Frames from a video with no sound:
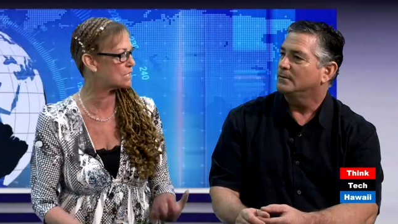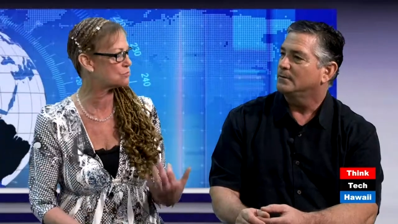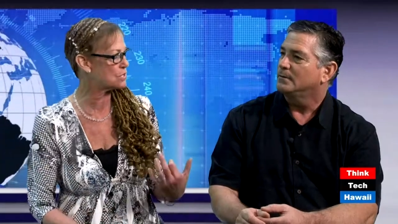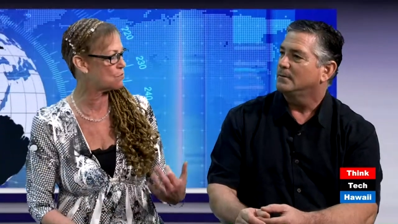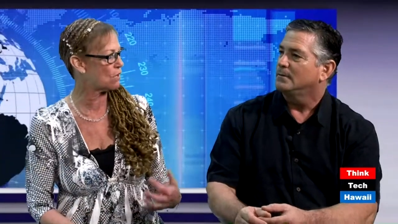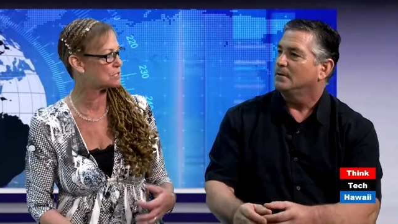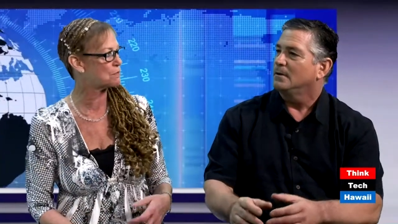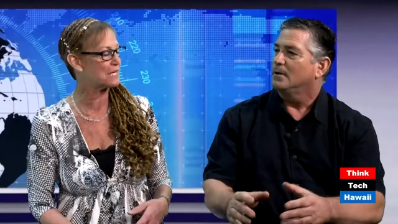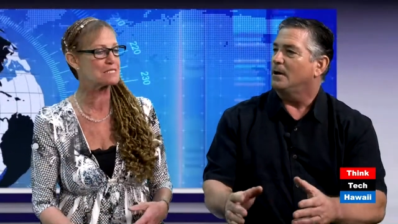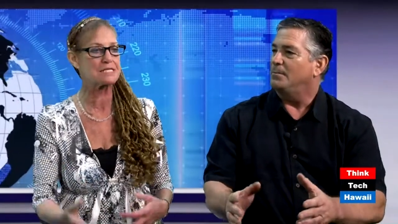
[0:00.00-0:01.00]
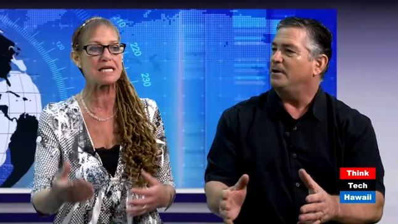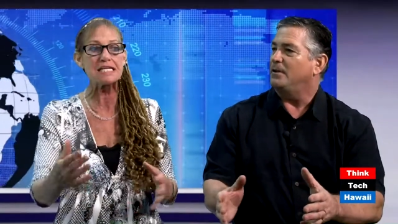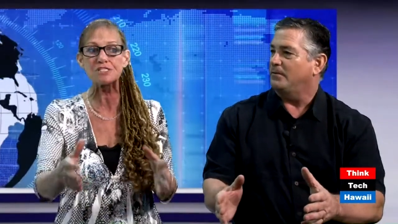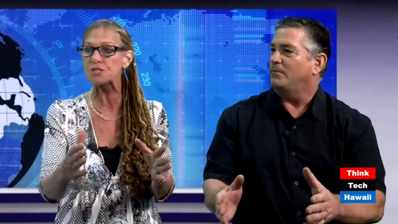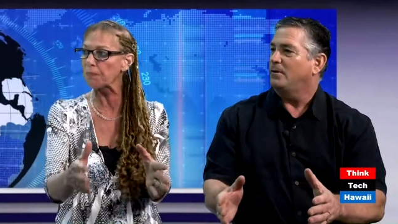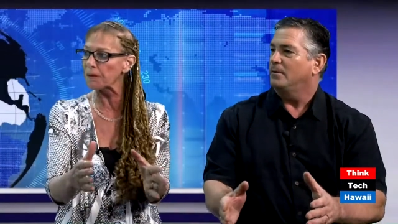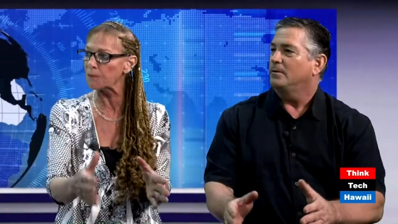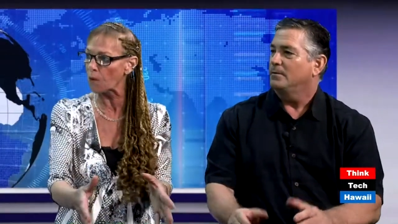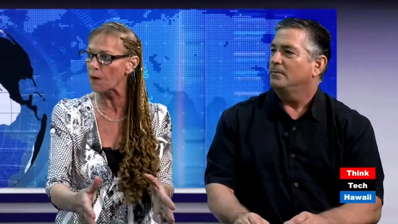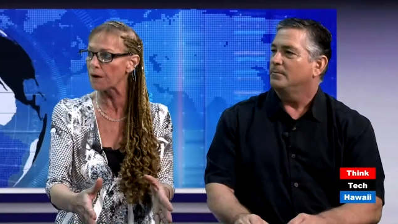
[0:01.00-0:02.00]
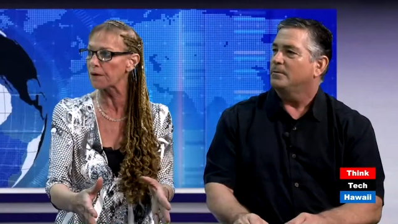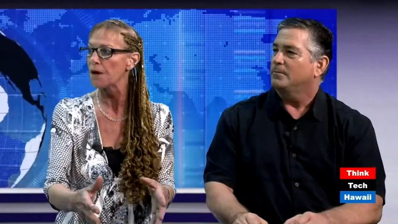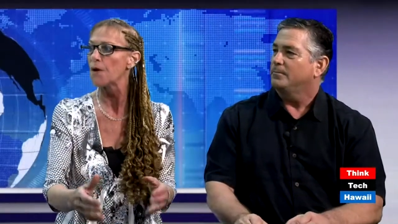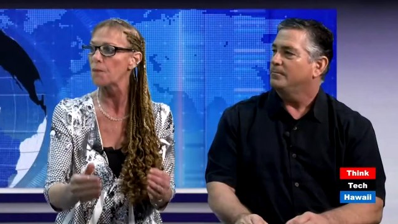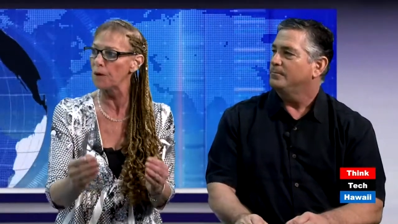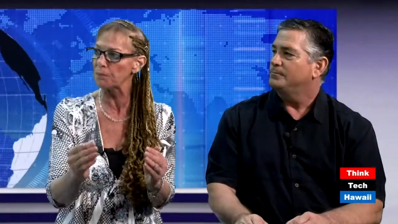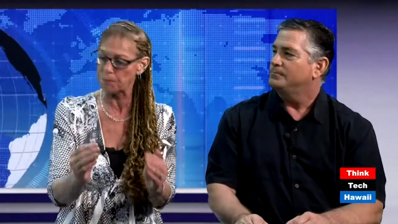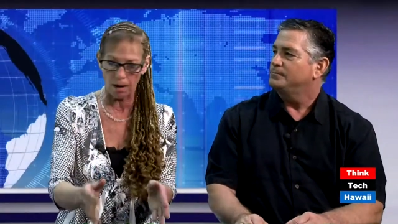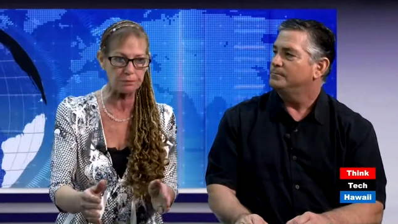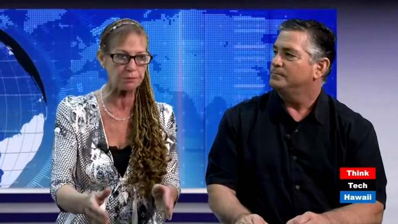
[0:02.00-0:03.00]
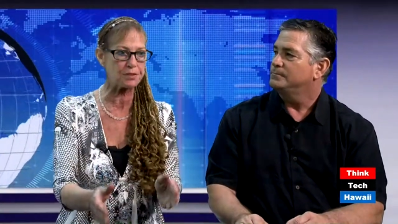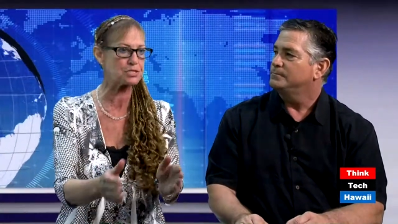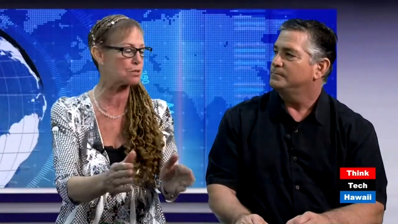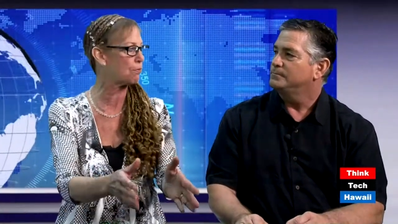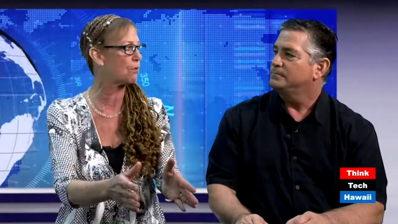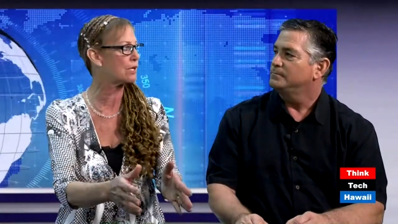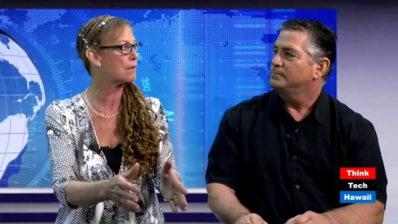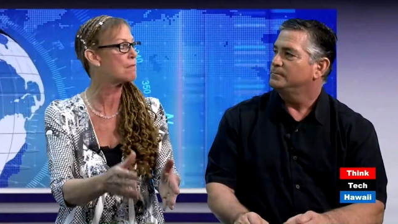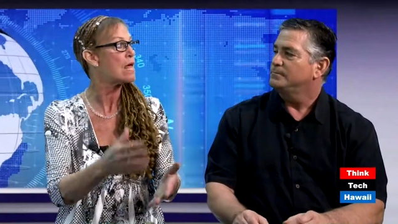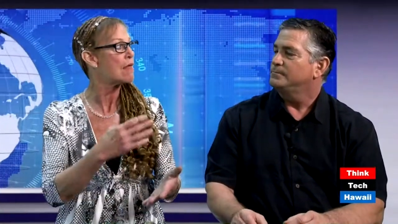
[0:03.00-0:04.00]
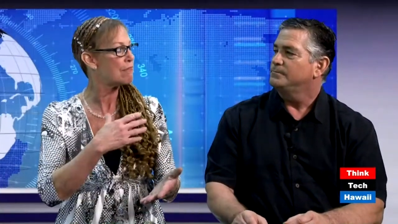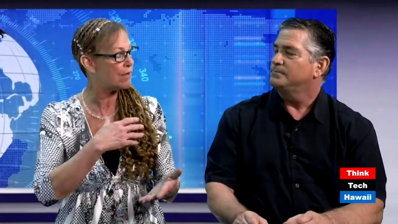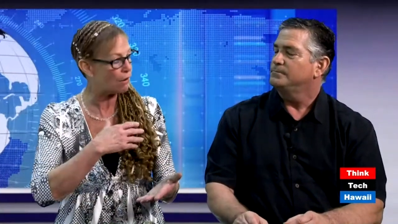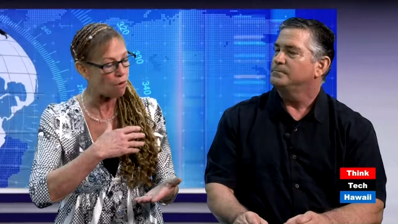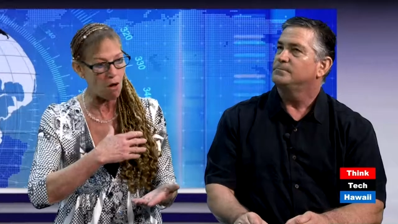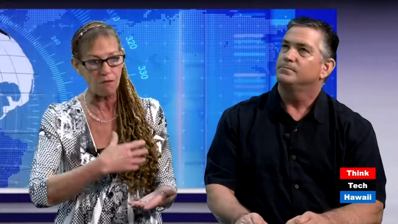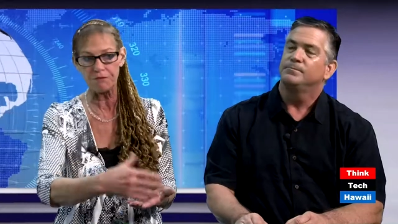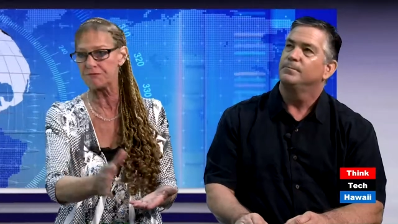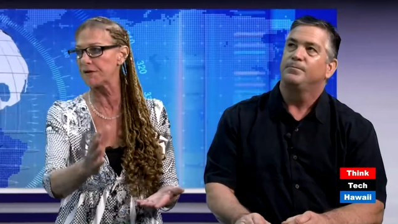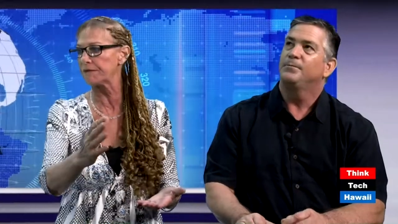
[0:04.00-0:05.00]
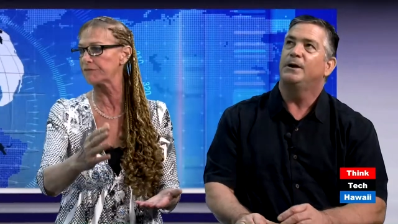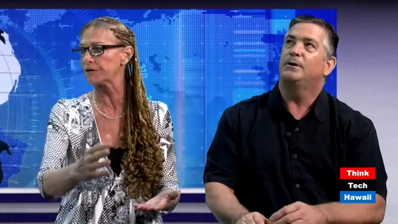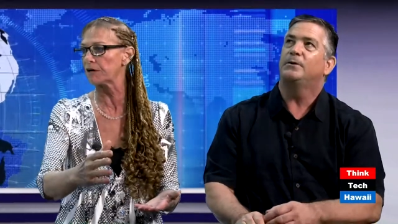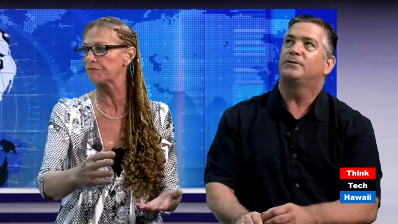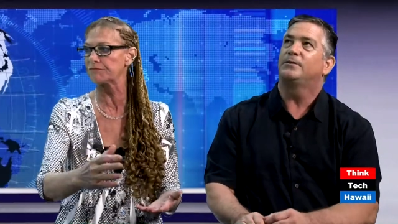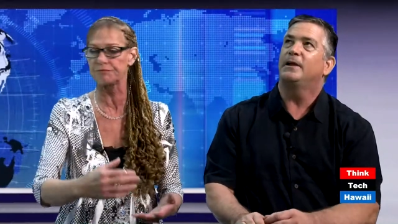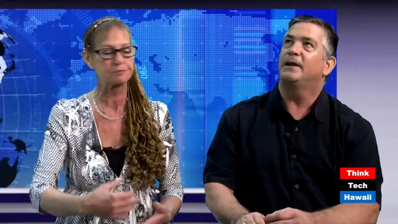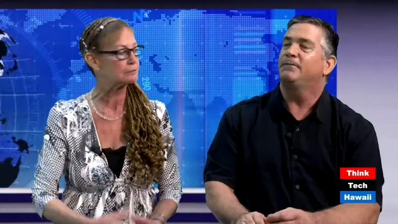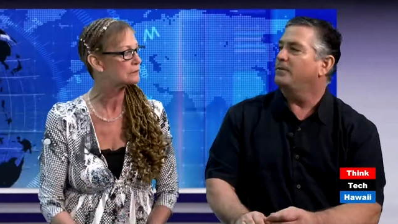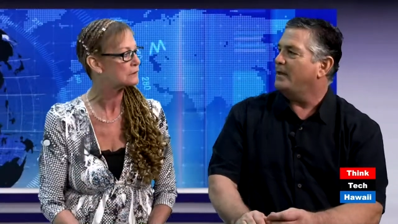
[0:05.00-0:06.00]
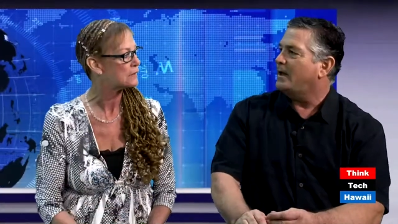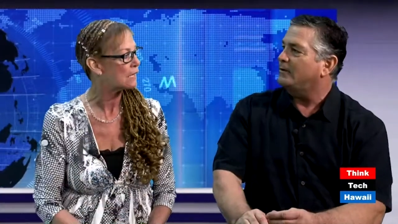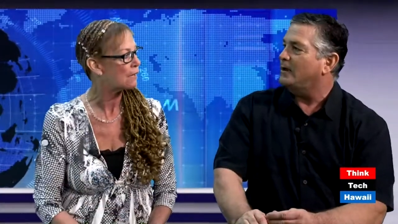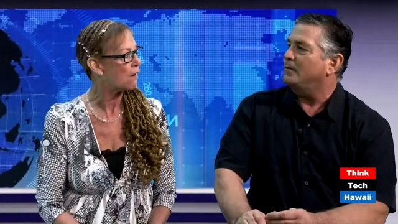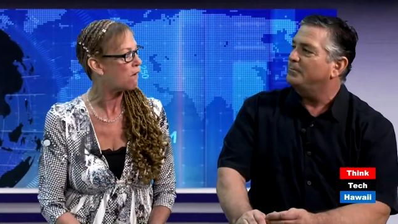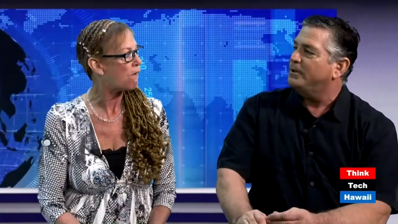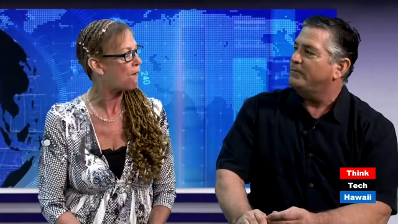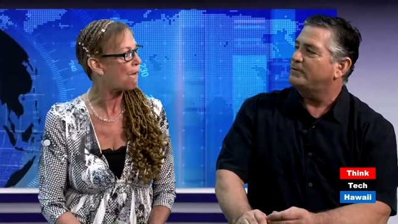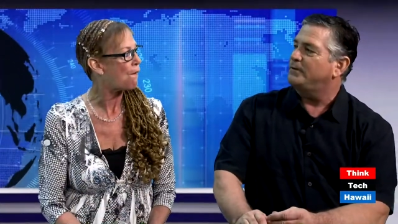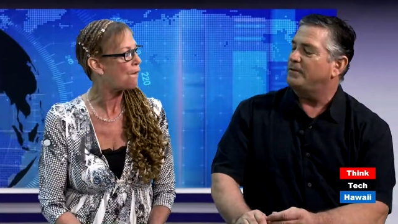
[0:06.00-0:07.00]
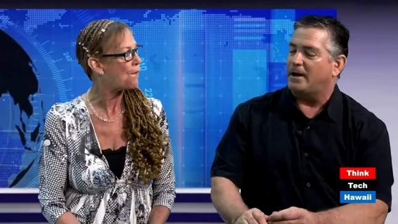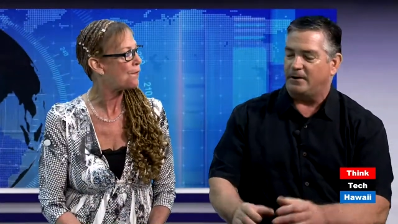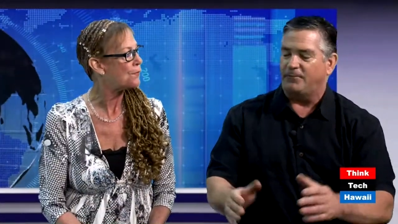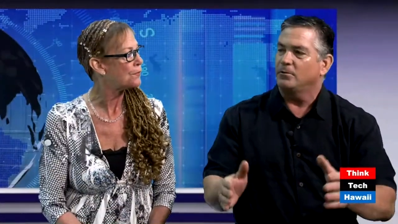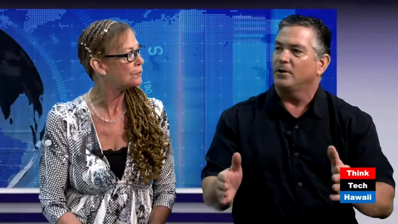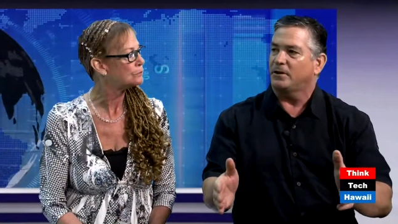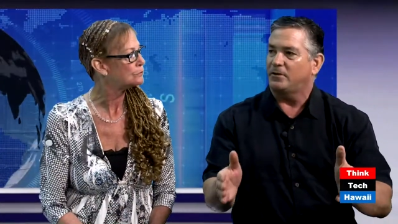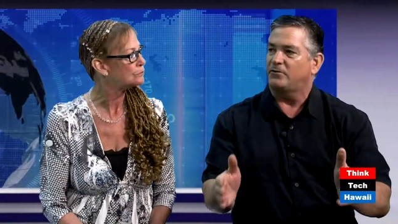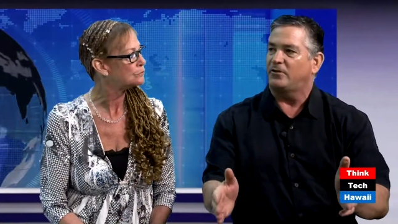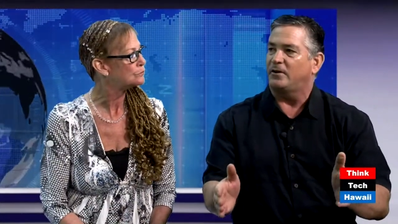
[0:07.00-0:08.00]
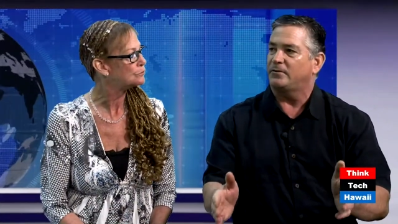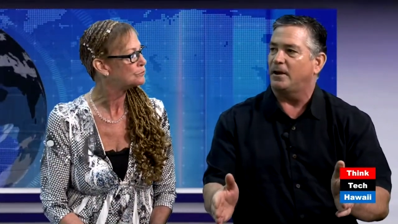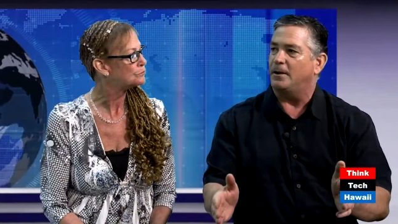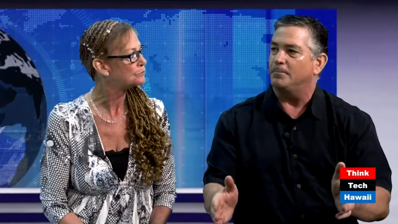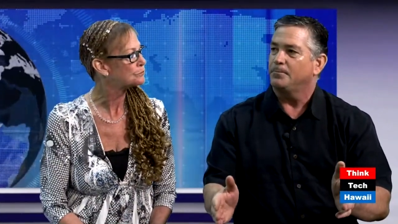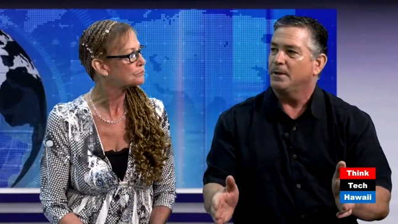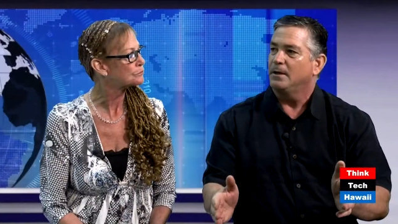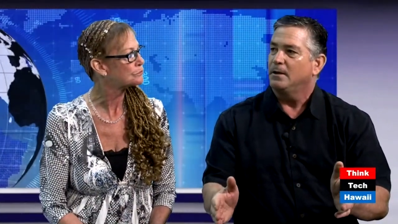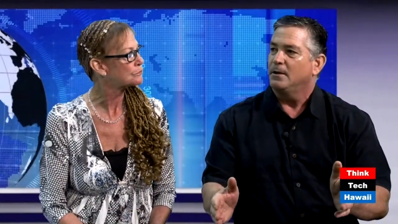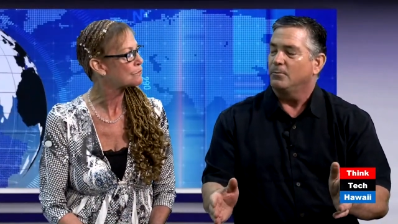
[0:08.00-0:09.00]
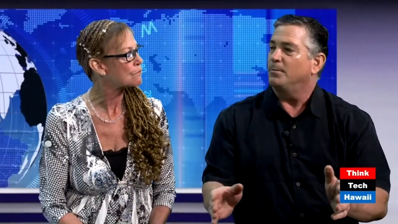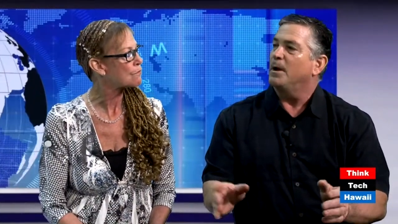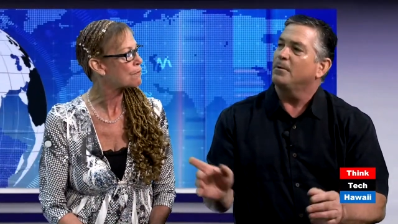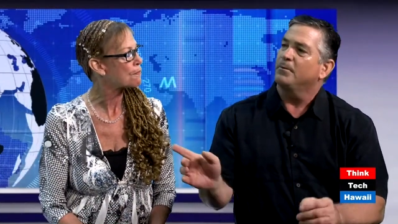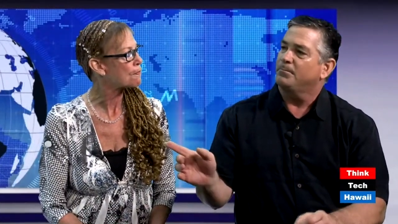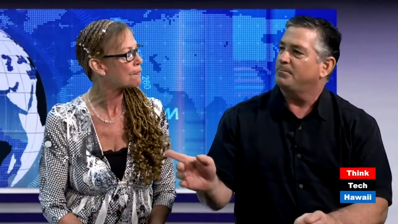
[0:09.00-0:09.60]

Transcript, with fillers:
Speaker 1: that's what he wants because I mean, his it- Supreme Court will probably support him. They're all in favor No, it's of.
Speaker 2: not even that. I don't believe it's even that. If you look at this chess game, remember